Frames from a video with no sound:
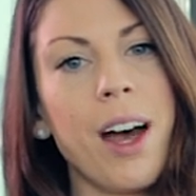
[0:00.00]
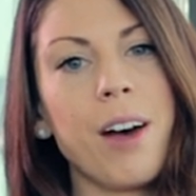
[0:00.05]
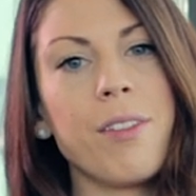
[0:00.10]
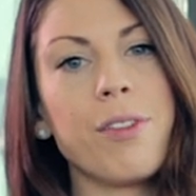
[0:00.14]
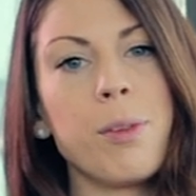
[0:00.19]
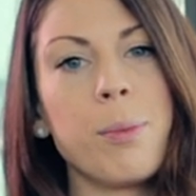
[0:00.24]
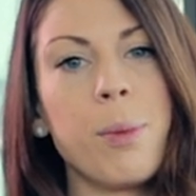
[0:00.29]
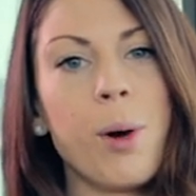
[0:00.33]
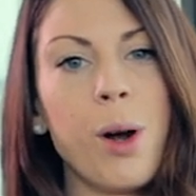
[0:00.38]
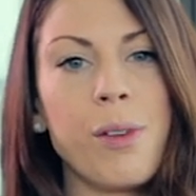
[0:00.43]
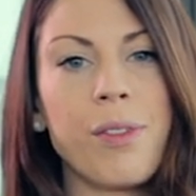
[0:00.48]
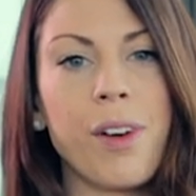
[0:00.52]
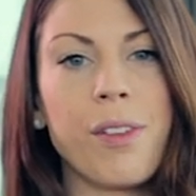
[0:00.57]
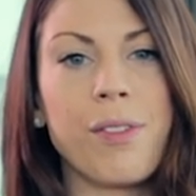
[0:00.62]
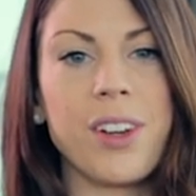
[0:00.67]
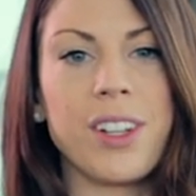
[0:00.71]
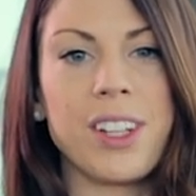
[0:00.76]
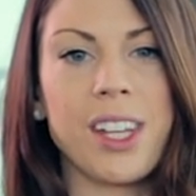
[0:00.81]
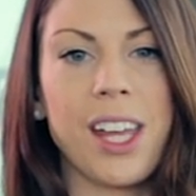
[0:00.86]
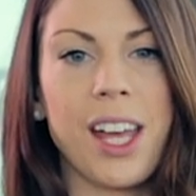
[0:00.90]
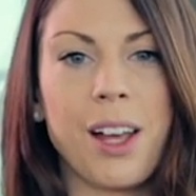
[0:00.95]
and for more of our
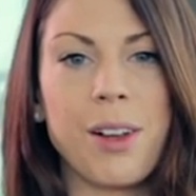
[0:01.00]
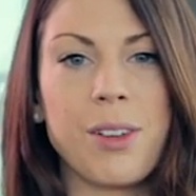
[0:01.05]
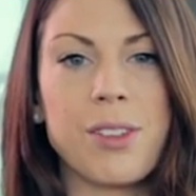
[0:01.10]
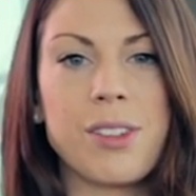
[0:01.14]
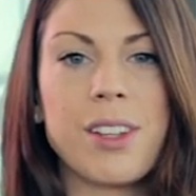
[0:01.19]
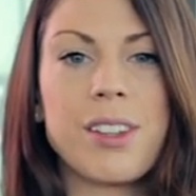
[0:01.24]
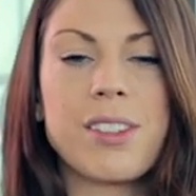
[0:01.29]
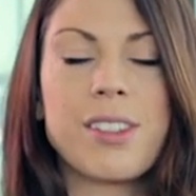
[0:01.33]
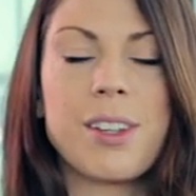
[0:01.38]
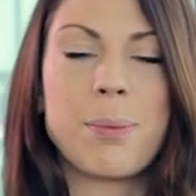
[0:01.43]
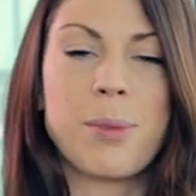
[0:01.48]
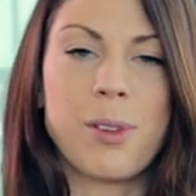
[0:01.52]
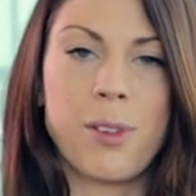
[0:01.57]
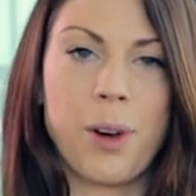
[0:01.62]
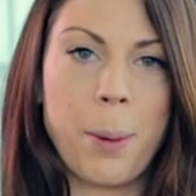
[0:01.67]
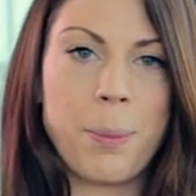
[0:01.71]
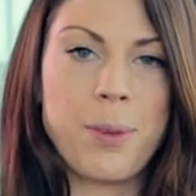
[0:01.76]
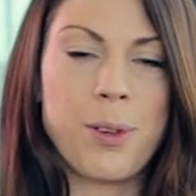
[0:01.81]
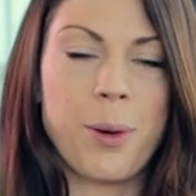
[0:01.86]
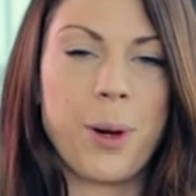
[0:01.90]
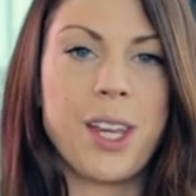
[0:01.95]
videos,
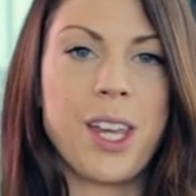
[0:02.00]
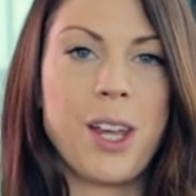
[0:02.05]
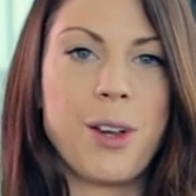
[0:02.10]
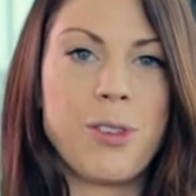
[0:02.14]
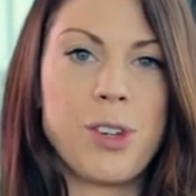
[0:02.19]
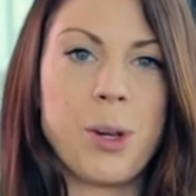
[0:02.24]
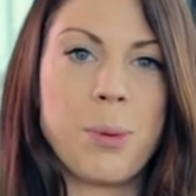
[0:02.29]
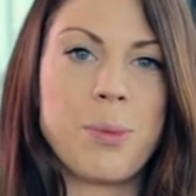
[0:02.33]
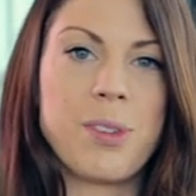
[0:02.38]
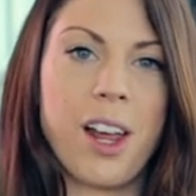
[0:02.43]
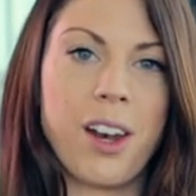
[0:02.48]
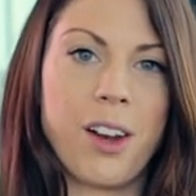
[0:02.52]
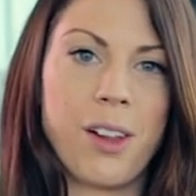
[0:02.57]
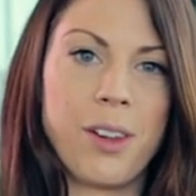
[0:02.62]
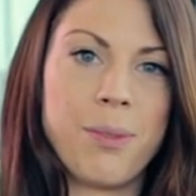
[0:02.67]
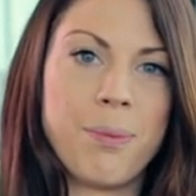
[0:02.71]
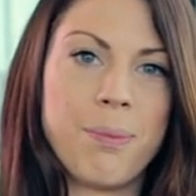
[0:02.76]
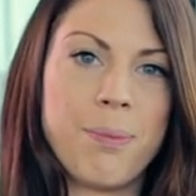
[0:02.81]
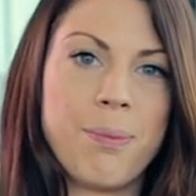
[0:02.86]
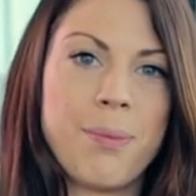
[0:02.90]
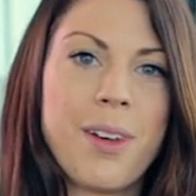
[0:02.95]
subscribe to our YouTube channel.
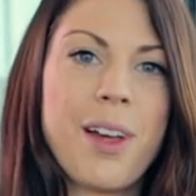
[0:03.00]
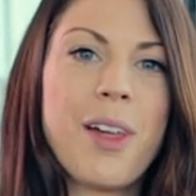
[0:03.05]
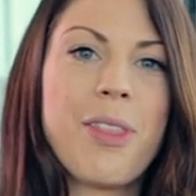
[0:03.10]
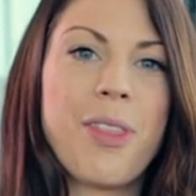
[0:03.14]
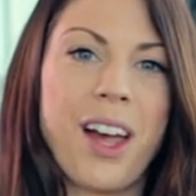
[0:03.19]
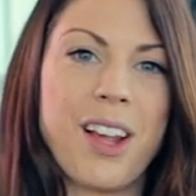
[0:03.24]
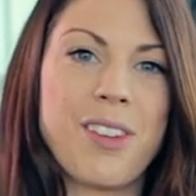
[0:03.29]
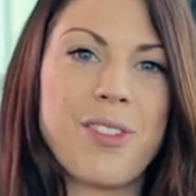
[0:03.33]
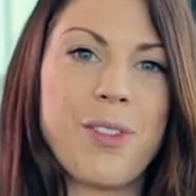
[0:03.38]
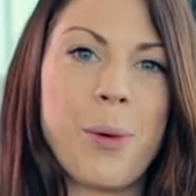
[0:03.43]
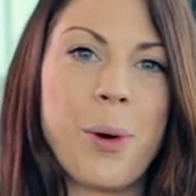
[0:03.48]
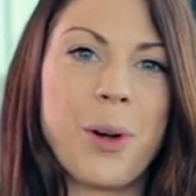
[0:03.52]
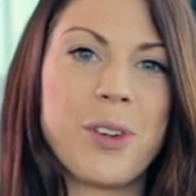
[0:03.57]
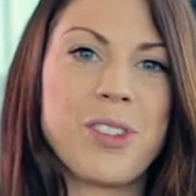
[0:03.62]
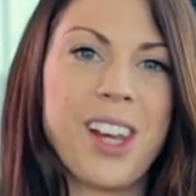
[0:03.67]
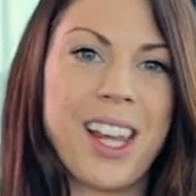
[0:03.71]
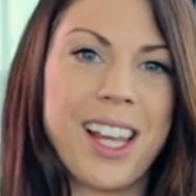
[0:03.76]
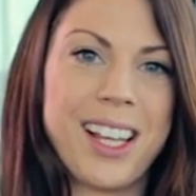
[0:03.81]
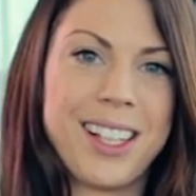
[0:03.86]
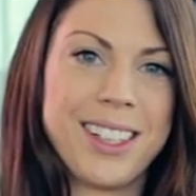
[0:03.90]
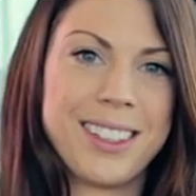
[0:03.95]
Thanks for
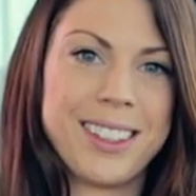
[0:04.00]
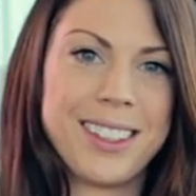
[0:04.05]
watching.